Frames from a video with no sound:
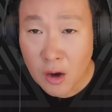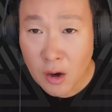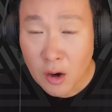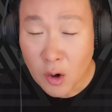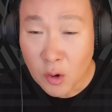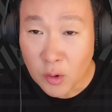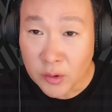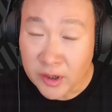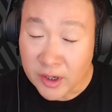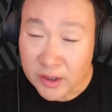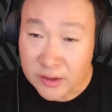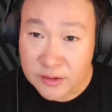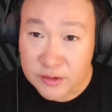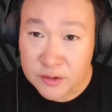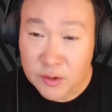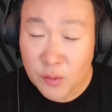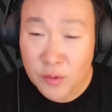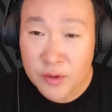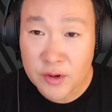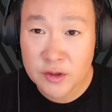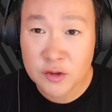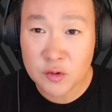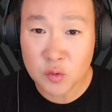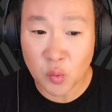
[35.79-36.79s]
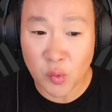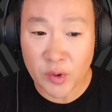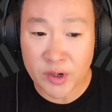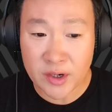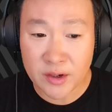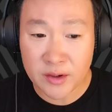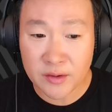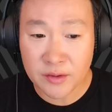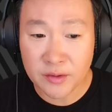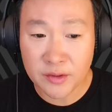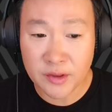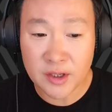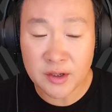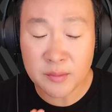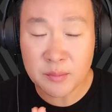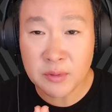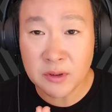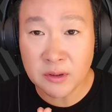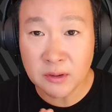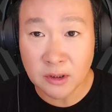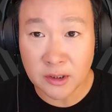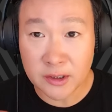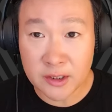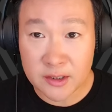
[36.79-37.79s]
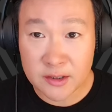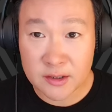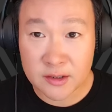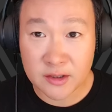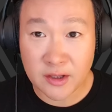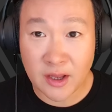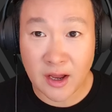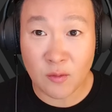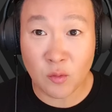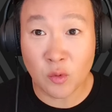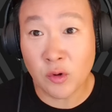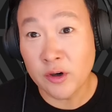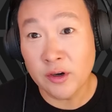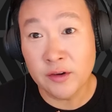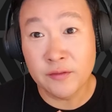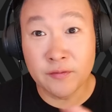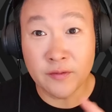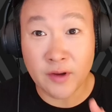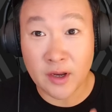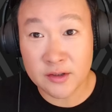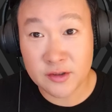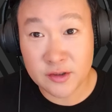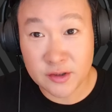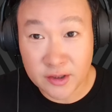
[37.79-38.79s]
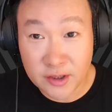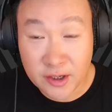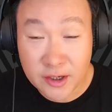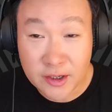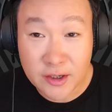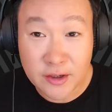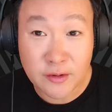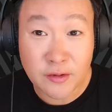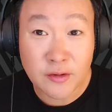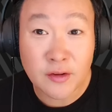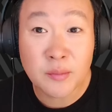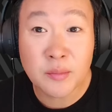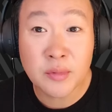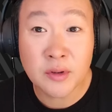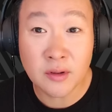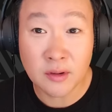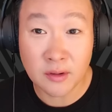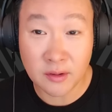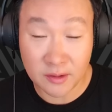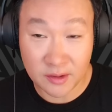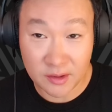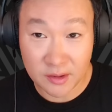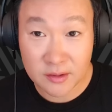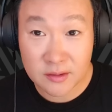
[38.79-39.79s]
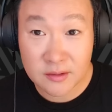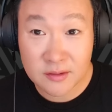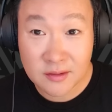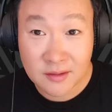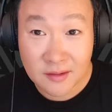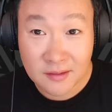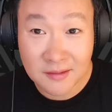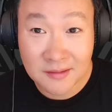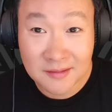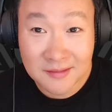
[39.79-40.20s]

Okay, so this week, the police that were investigating the police